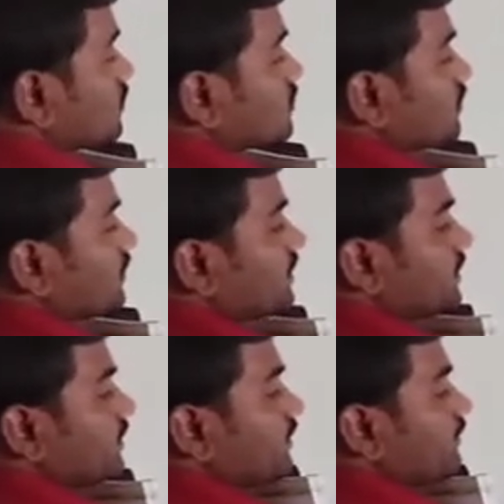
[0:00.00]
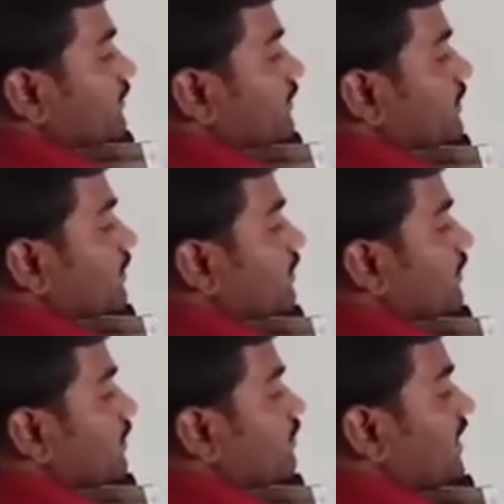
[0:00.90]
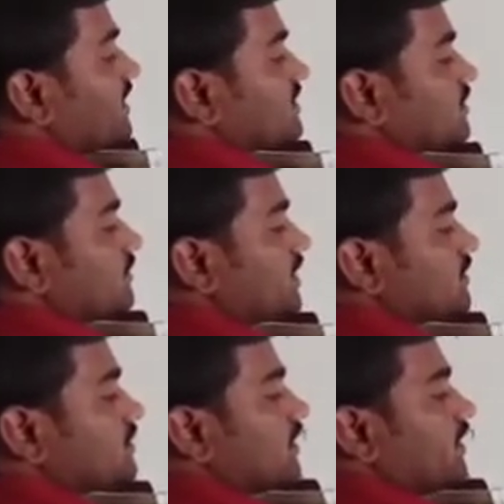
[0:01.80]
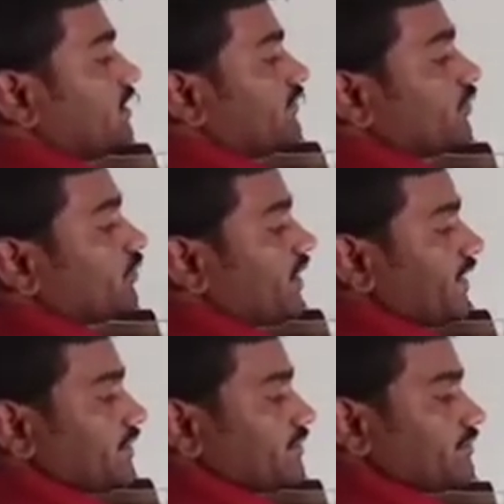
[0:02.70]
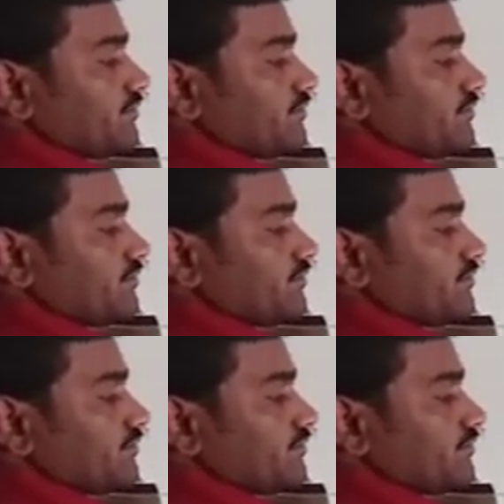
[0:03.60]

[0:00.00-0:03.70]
So here minus 3 because left to right.